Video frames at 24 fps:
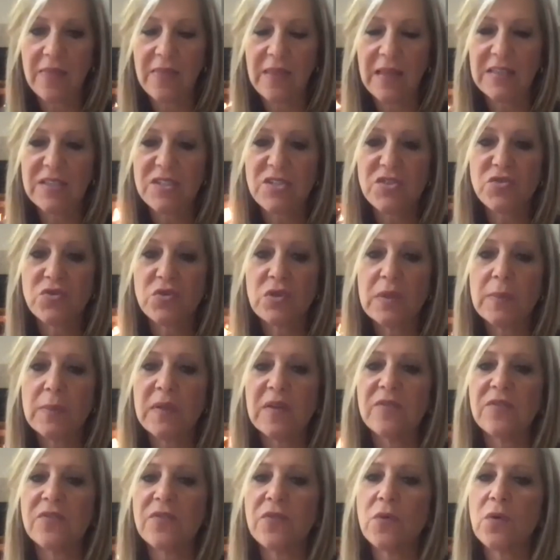That's
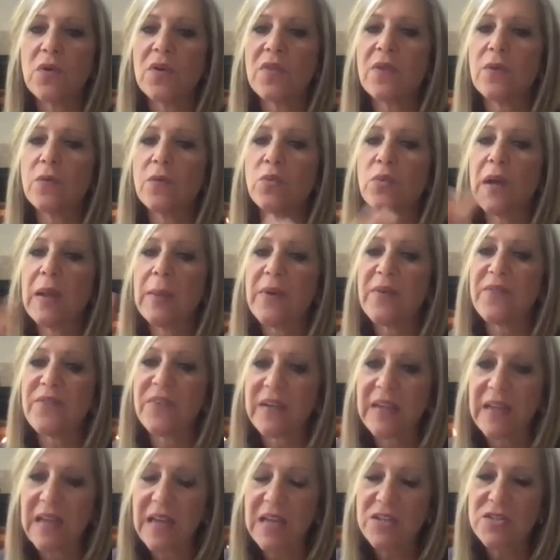treatment for the
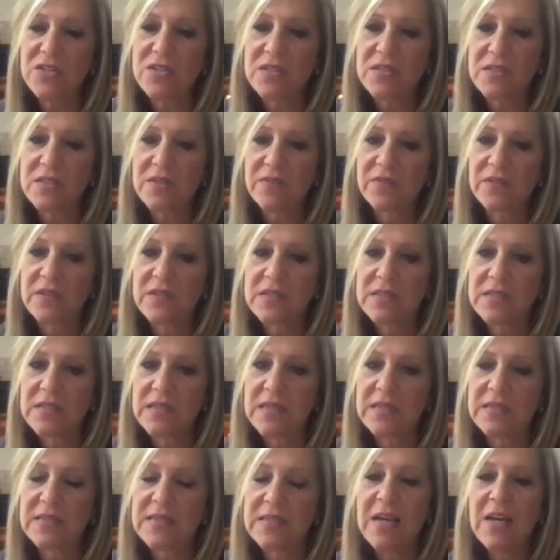ramifications of the
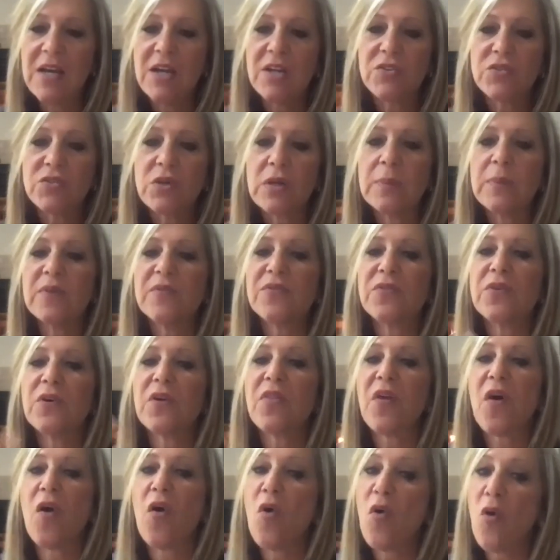disease, treatment for
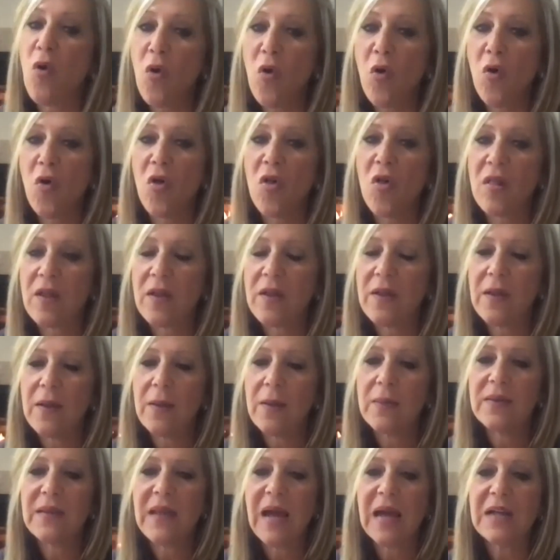the whole,
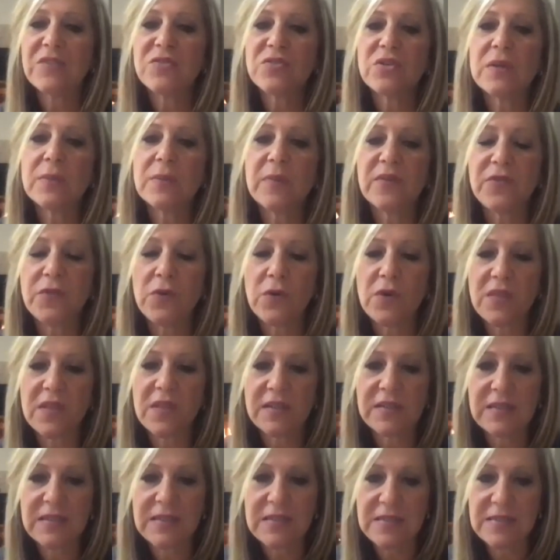not treatment for the
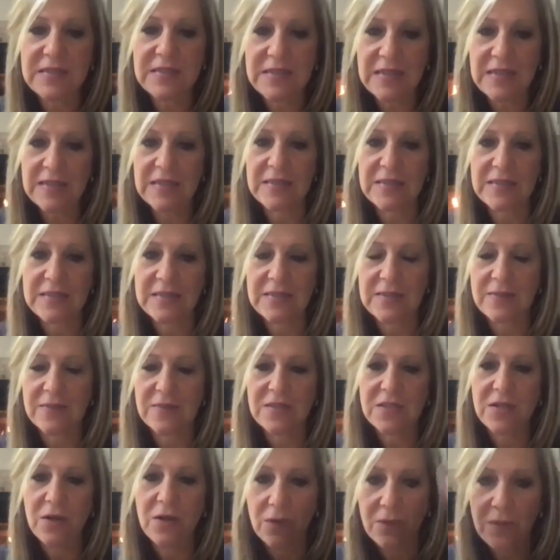disease.
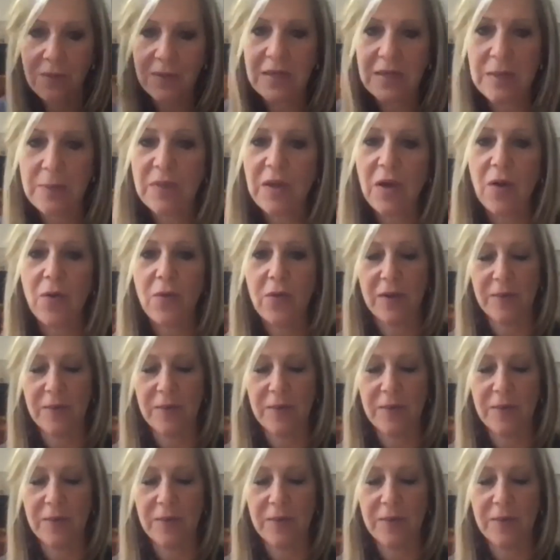So keep going.